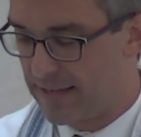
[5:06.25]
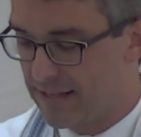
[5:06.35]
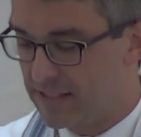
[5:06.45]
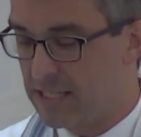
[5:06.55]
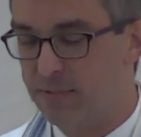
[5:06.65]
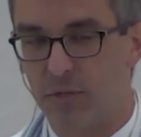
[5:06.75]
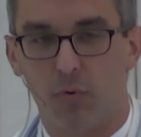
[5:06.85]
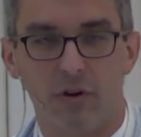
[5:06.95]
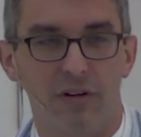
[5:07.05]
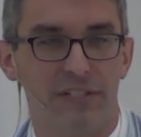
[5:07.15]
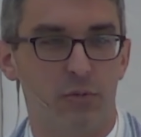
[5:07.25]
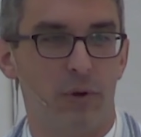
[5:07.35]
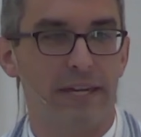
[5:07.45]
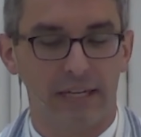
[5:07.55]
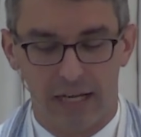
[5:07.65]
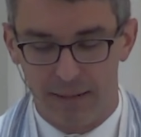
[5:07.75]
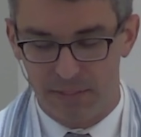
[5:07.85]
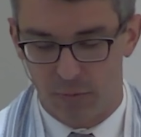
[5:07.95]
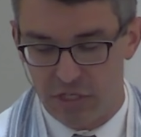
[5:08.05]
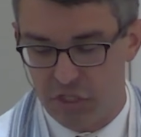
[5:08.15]
It seems the world is waking up
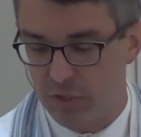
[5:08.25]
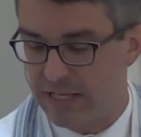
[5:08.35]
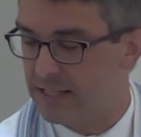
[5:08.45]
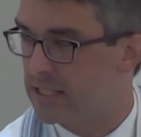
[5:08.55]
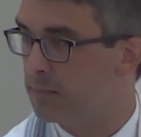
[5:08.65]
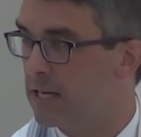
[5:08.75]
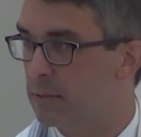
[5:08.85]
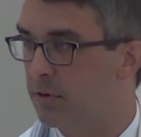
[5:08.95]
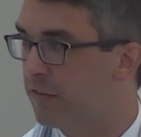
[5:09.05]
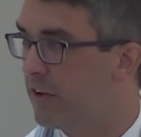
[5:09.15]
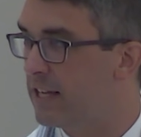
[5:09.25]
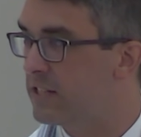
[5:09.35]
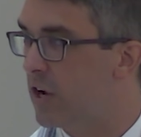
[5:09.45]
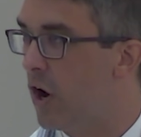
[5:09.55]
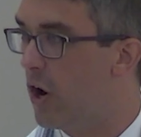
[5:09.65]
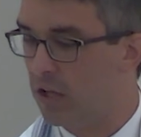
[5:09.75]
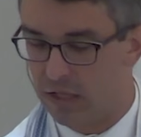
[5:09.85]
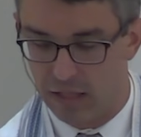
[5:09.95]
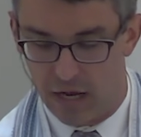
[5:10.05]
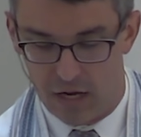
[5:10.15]
to what Judaism has professed all
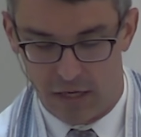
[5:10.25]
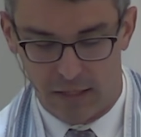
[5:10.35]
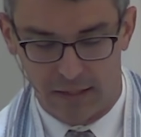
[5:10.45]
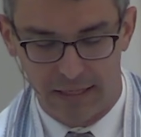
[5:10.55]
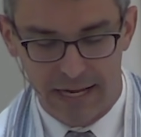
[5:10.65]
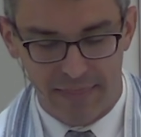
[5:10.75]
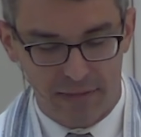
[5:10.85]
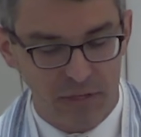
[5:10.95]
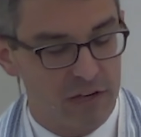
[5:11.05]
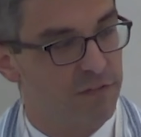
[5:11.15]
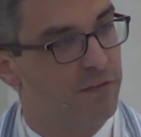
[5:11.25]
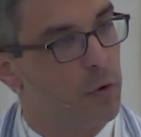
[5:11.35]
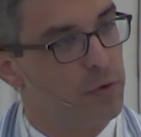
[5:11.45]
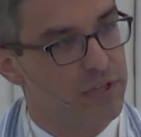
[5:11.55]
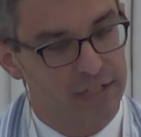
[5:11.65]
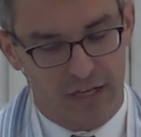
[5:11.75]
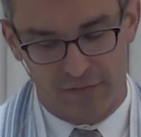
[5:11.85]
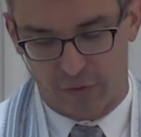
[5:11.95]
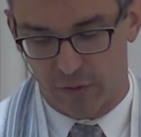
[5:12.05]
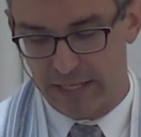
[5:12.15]
along, that the unfolding
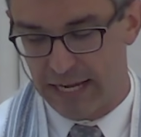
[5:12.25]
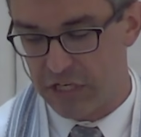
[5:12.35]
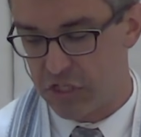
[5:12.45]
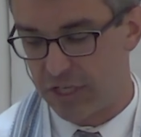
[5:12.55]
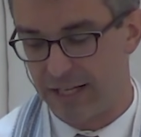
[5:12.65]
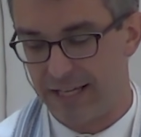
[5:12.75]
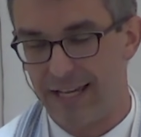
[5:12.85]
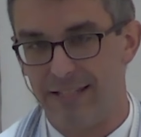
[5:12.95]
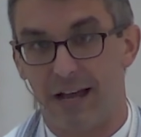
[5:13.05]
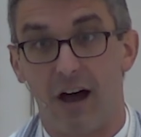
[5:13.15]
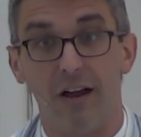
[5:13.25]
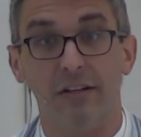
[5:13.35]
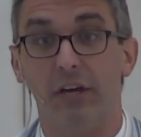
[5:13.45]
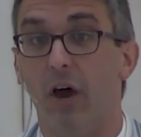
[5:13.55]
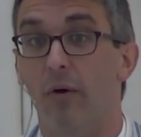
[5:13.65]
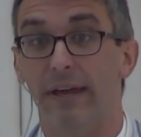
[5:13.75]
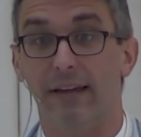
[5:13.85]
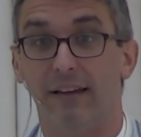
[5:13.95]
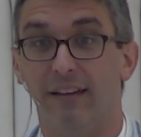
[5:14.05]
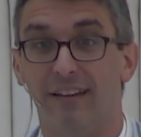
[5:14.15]
of creation is
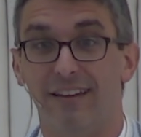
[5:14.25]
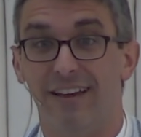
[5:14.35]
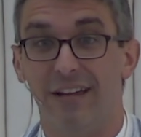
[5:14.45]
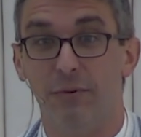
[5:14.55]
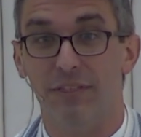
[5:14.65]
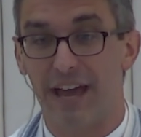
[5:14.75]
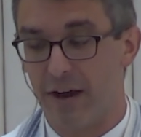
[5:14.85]
ongoing and without